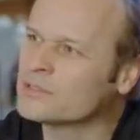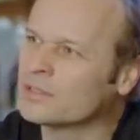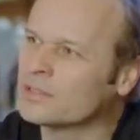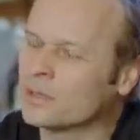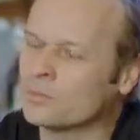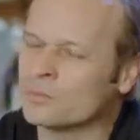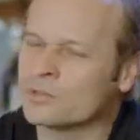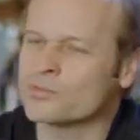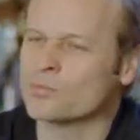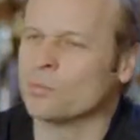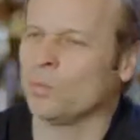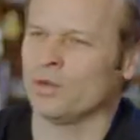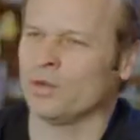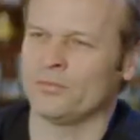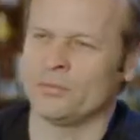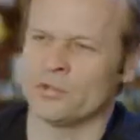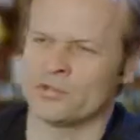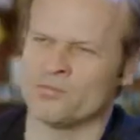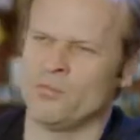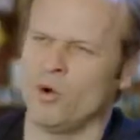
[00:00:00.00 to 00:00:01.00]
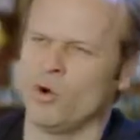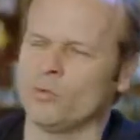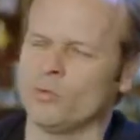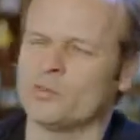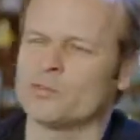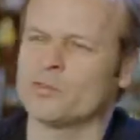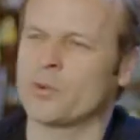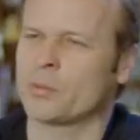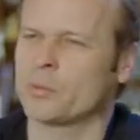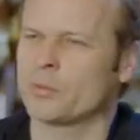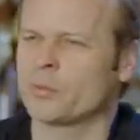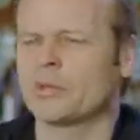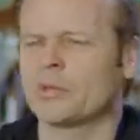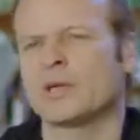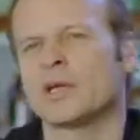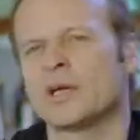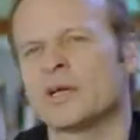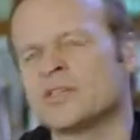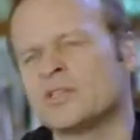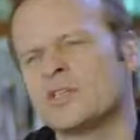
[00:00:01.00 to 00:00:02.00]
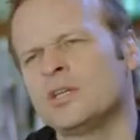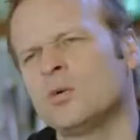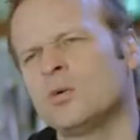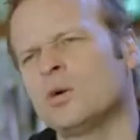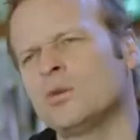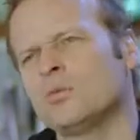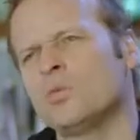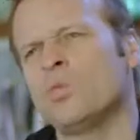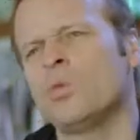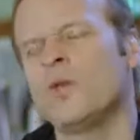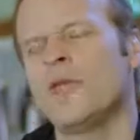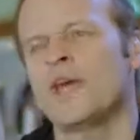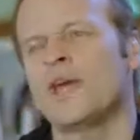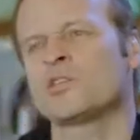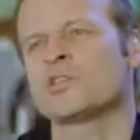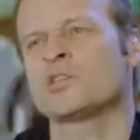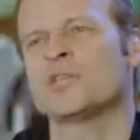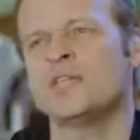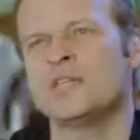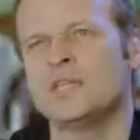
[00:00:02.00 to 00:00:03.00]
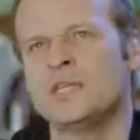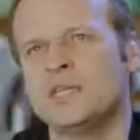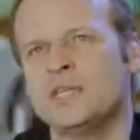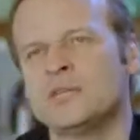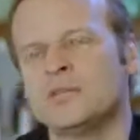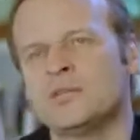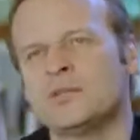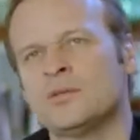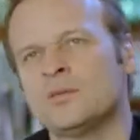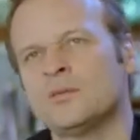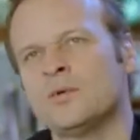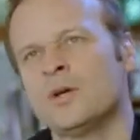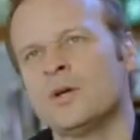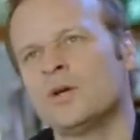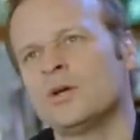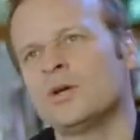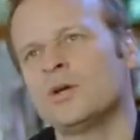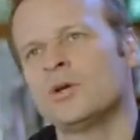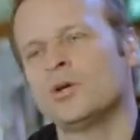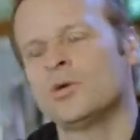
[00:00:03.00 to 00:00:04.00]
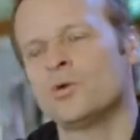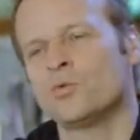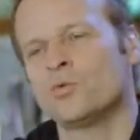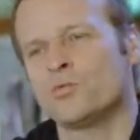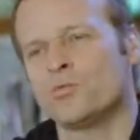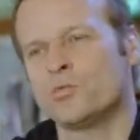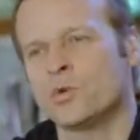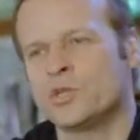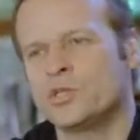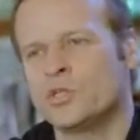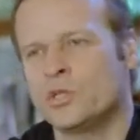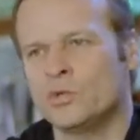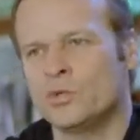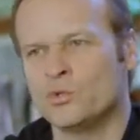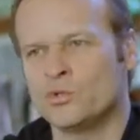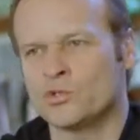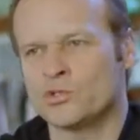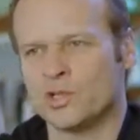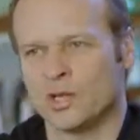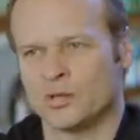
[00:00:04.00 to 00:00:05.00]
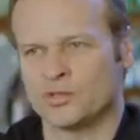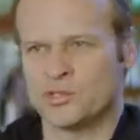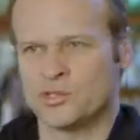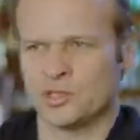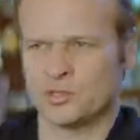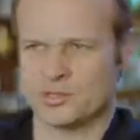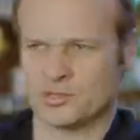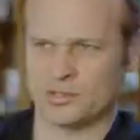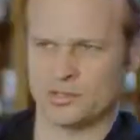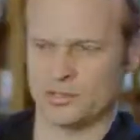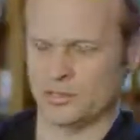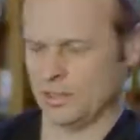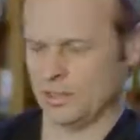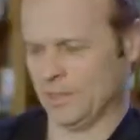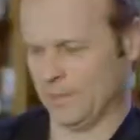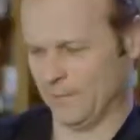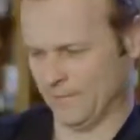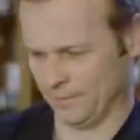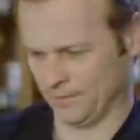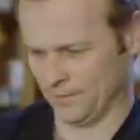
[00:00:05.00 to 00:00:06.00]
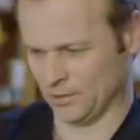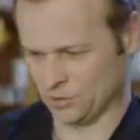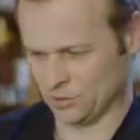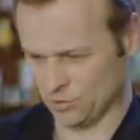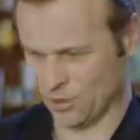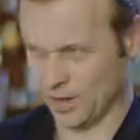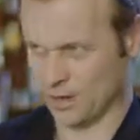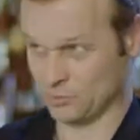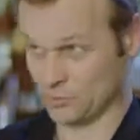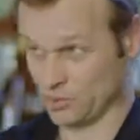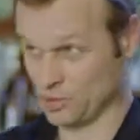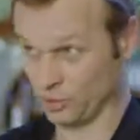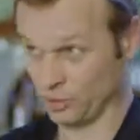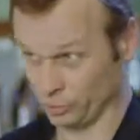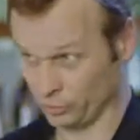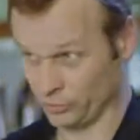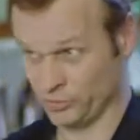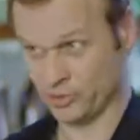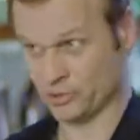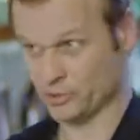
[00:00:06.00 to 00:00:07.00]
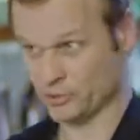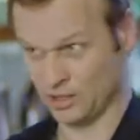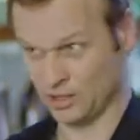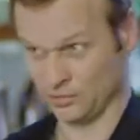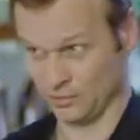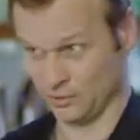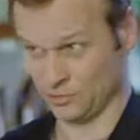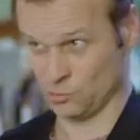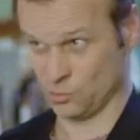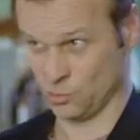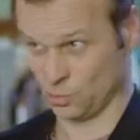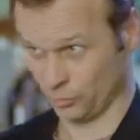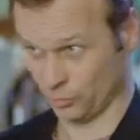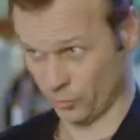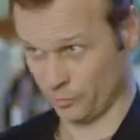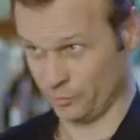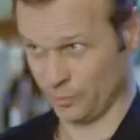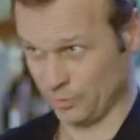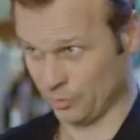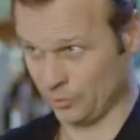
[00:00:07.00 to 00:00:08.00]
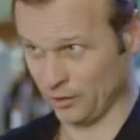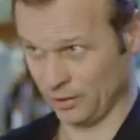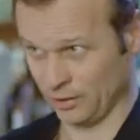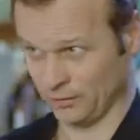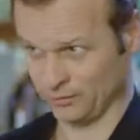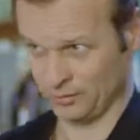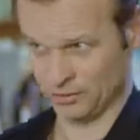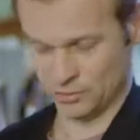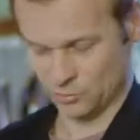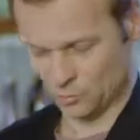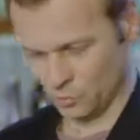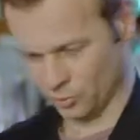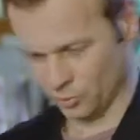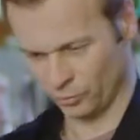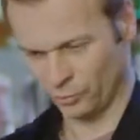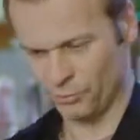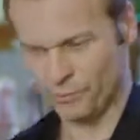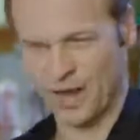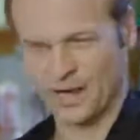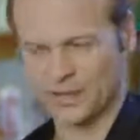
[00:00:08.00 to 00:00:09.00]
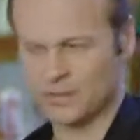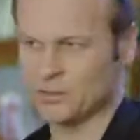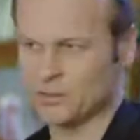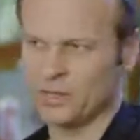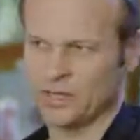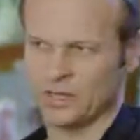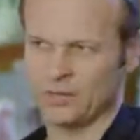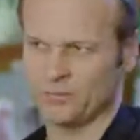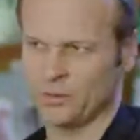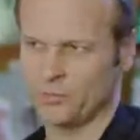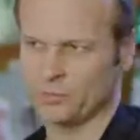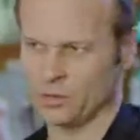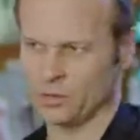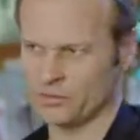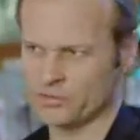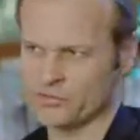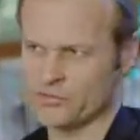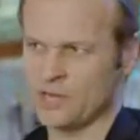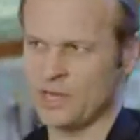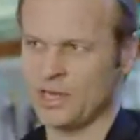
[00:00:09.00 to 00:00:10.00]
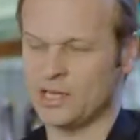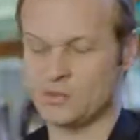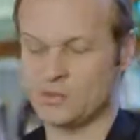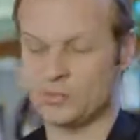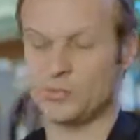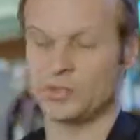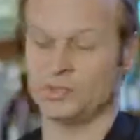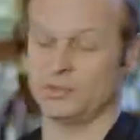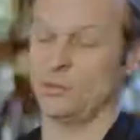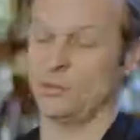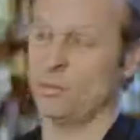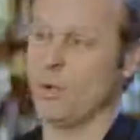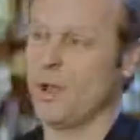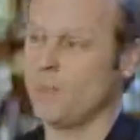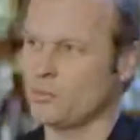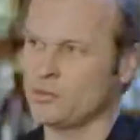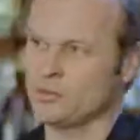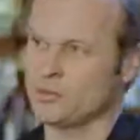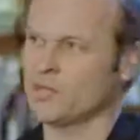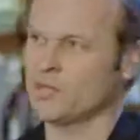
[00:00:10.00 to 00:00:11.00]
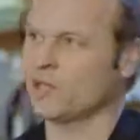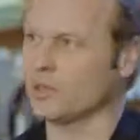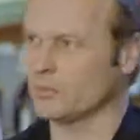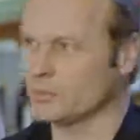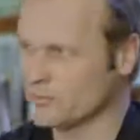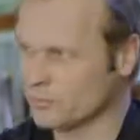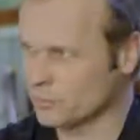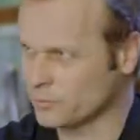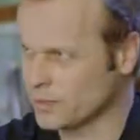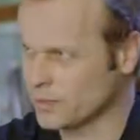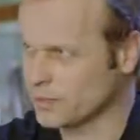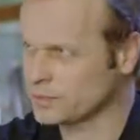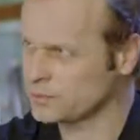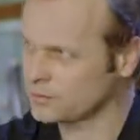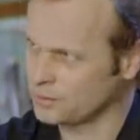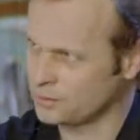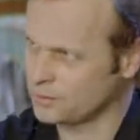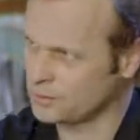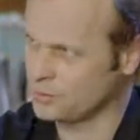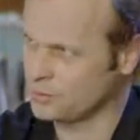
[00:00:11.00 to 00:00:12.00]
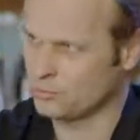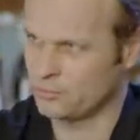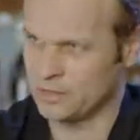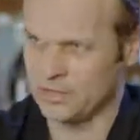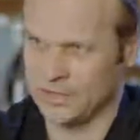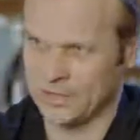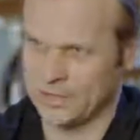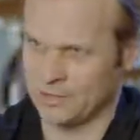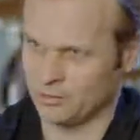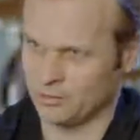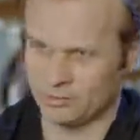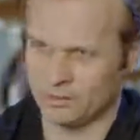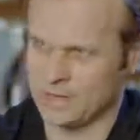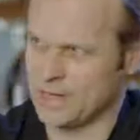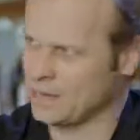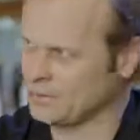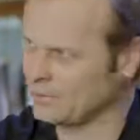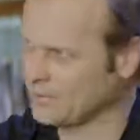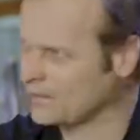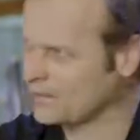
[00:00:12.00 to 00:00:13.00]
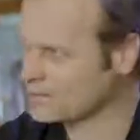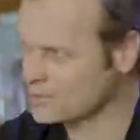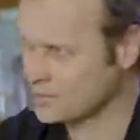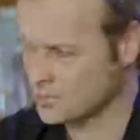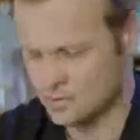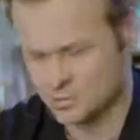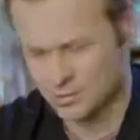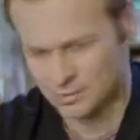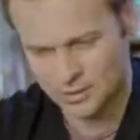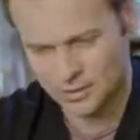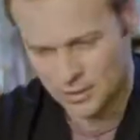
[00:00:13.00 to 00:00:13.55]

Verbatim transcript: so that was one of those moments where we realized you know what we actually need to produce not just the tribes cultures in this world the people that live in this world back to kind of the bronze age but the weaponry comes from that you know you really can only have access to